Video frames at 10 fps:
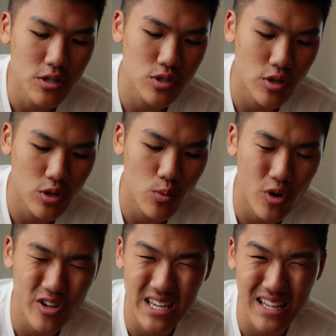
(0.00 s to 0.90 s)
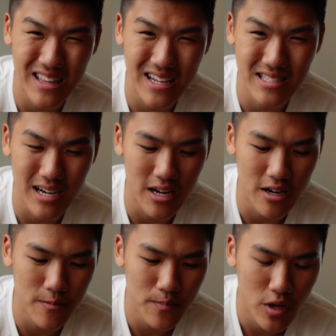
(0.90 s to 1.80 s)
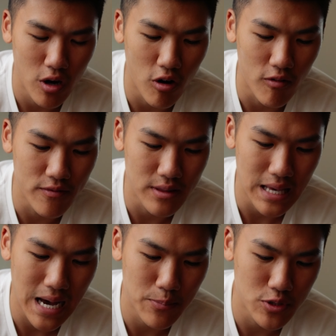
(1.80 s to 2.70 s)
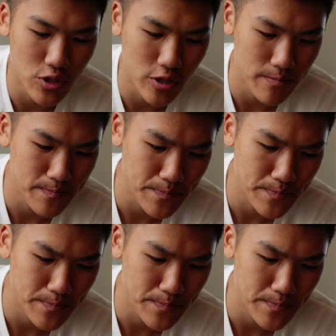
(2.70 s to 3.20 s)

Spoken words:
so you won't get that data of the aperture.